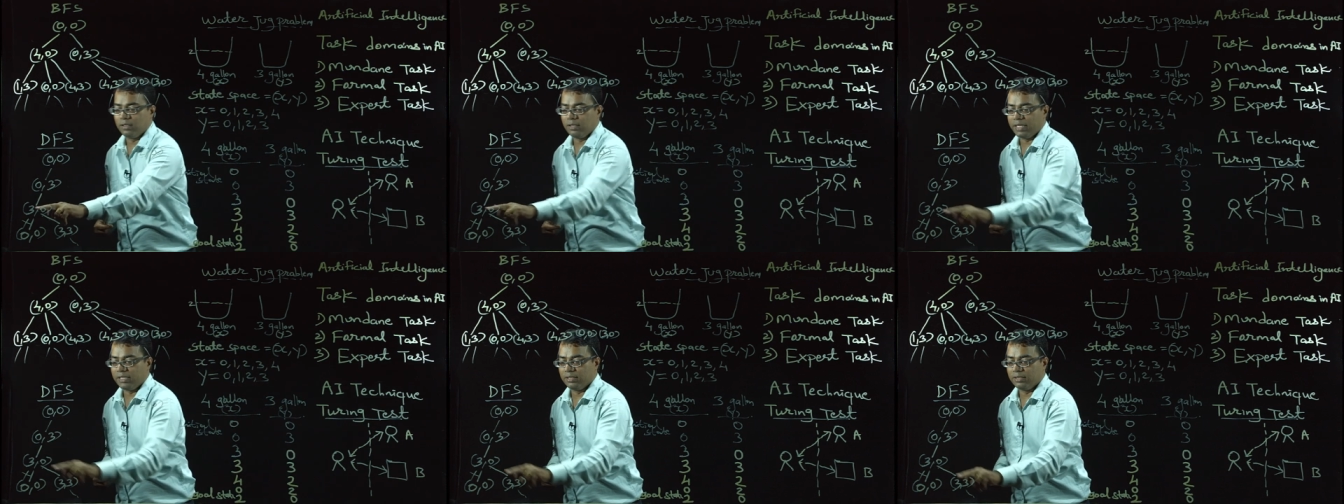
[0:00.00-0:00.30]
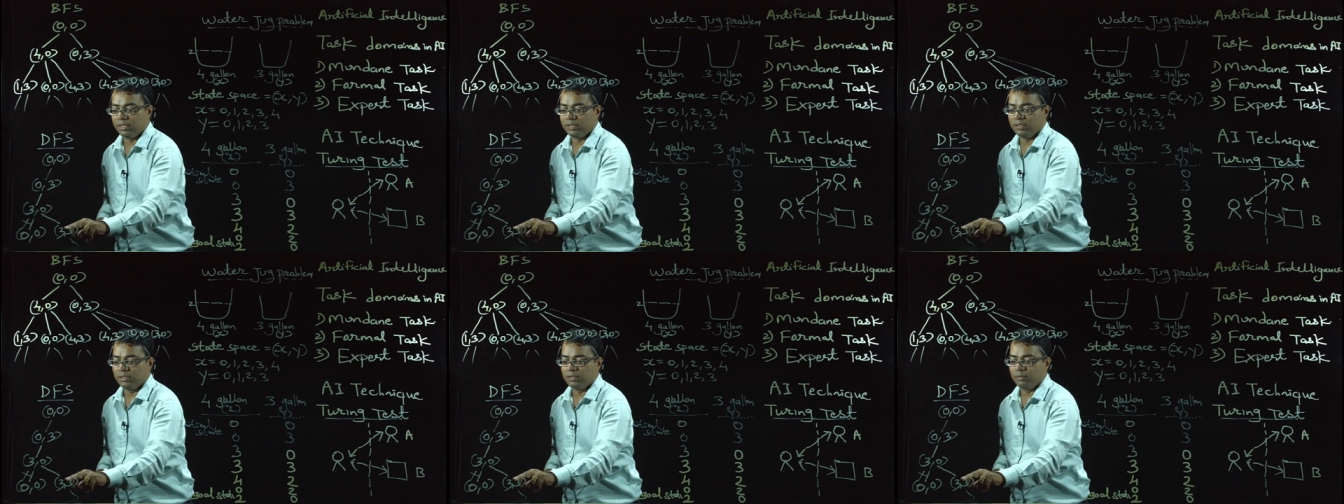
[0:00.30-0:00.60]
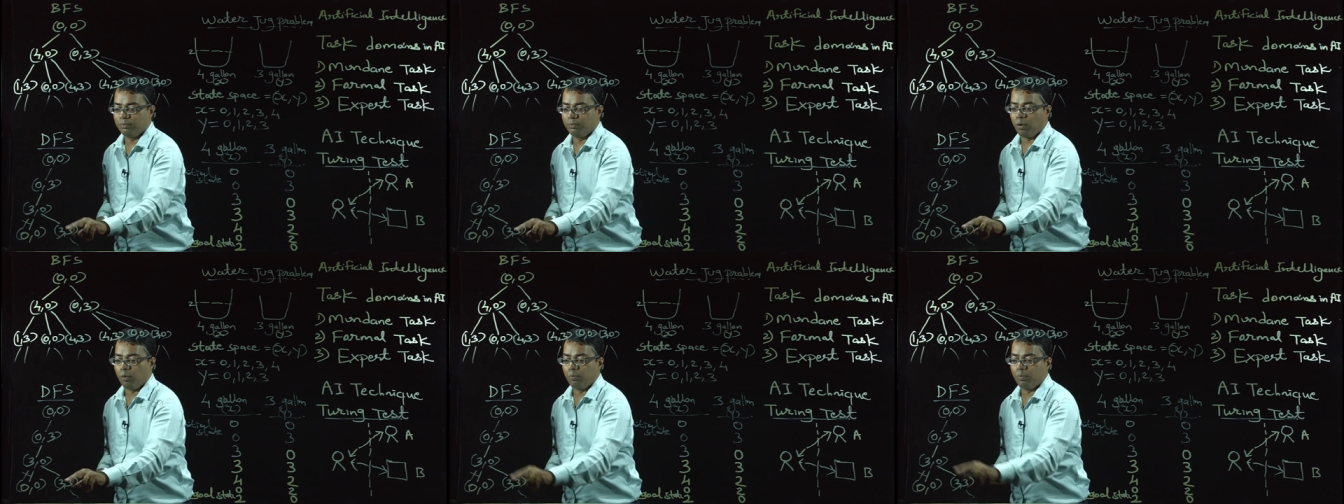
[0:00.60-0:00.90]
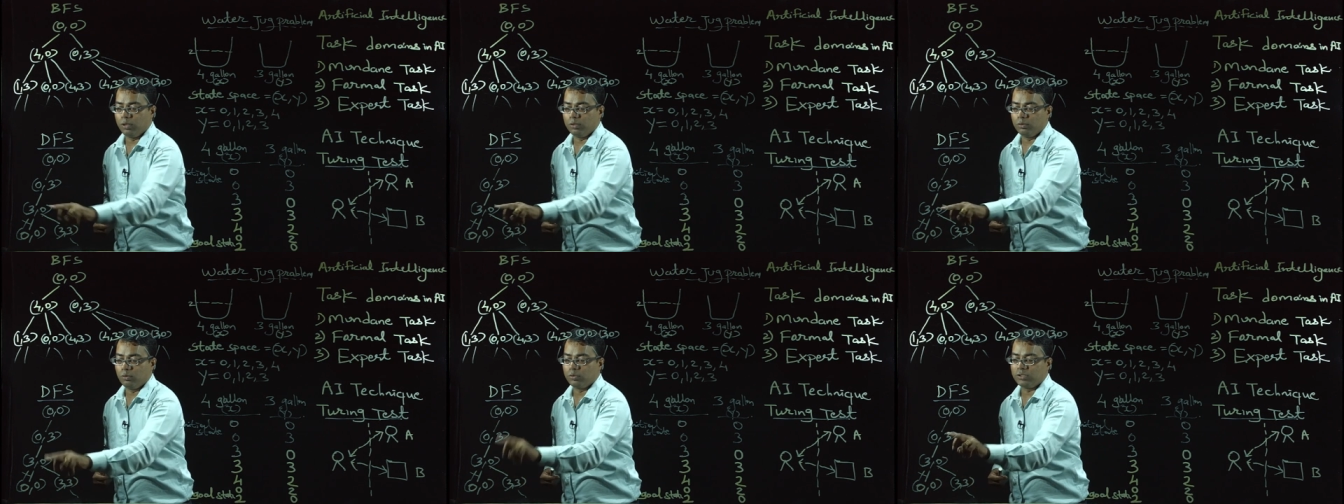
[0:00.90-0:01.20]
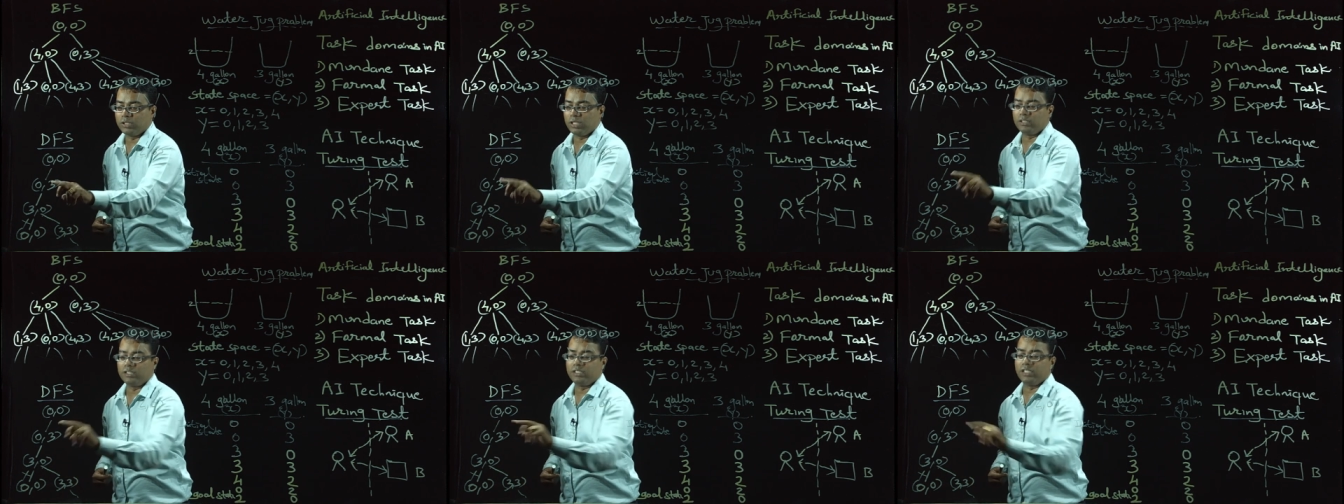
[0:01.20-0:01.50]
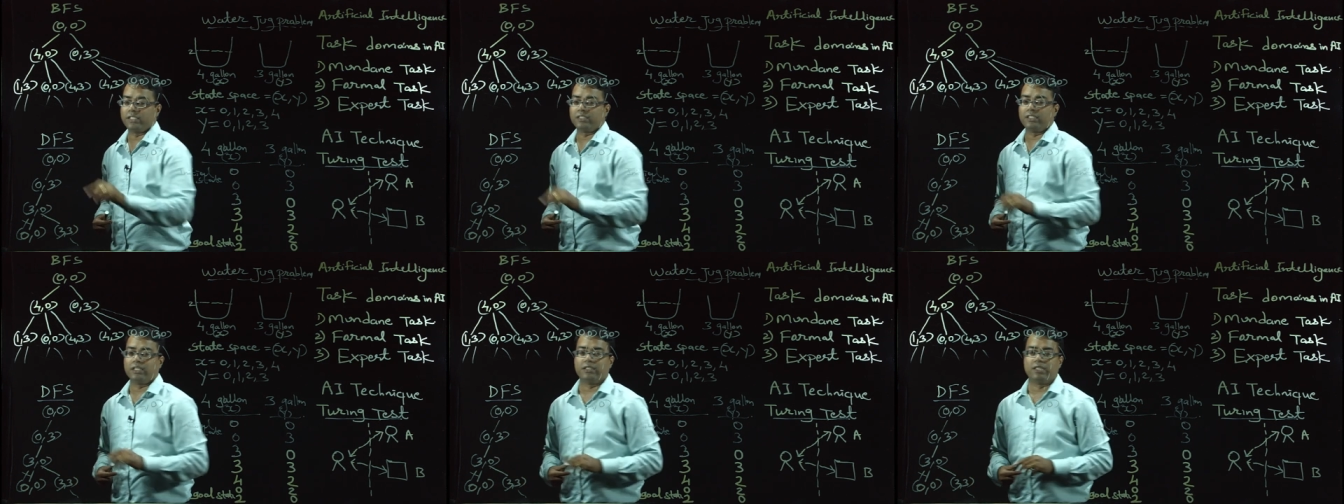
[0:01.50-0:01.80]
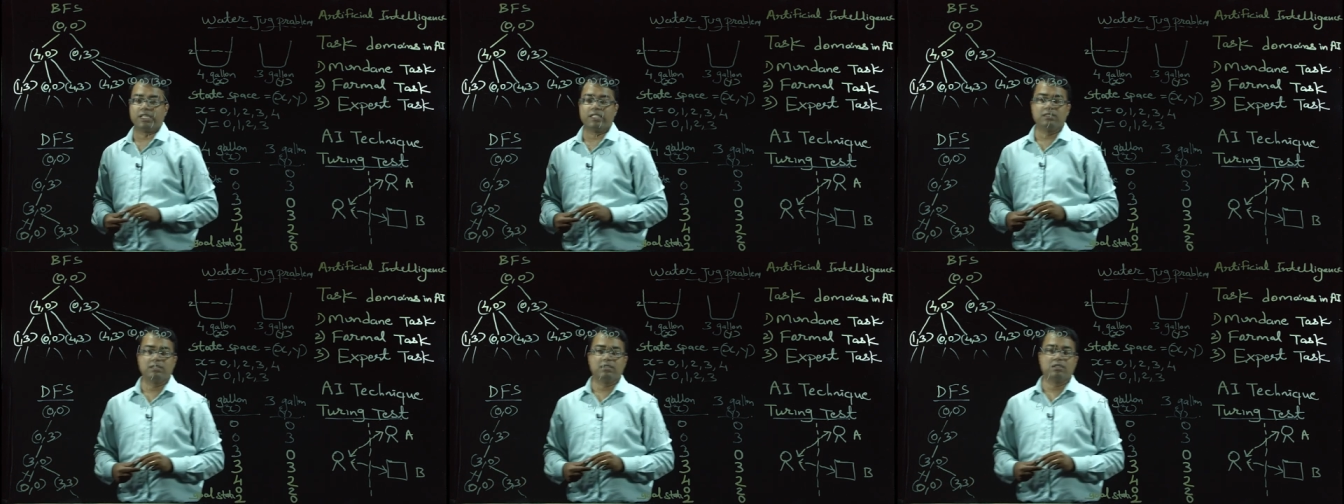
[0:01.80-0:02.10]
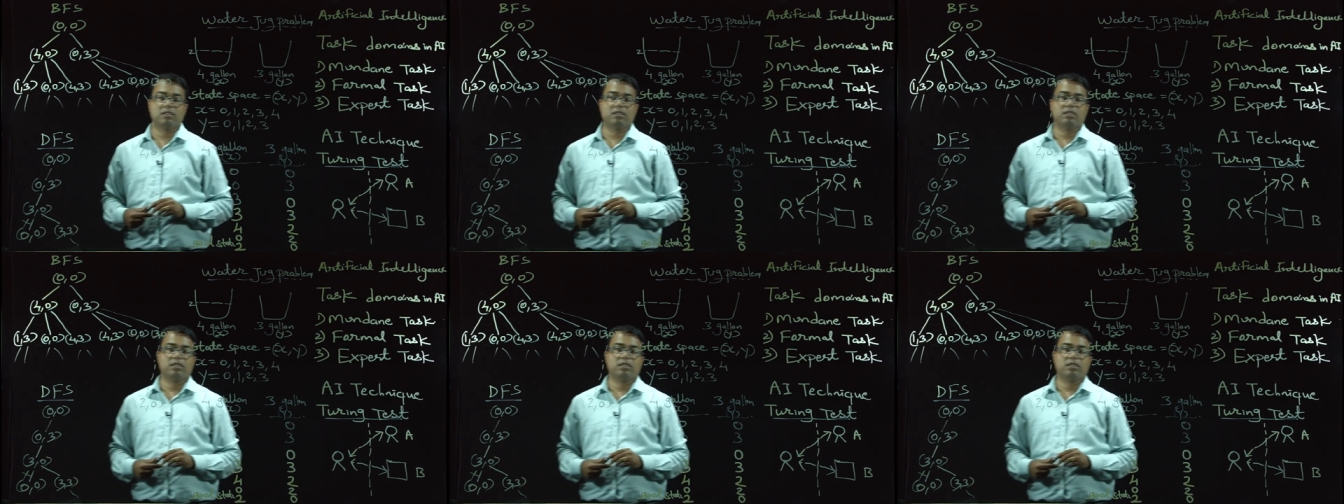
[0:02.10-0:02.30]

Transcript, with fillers: like this, proper nodes are selected then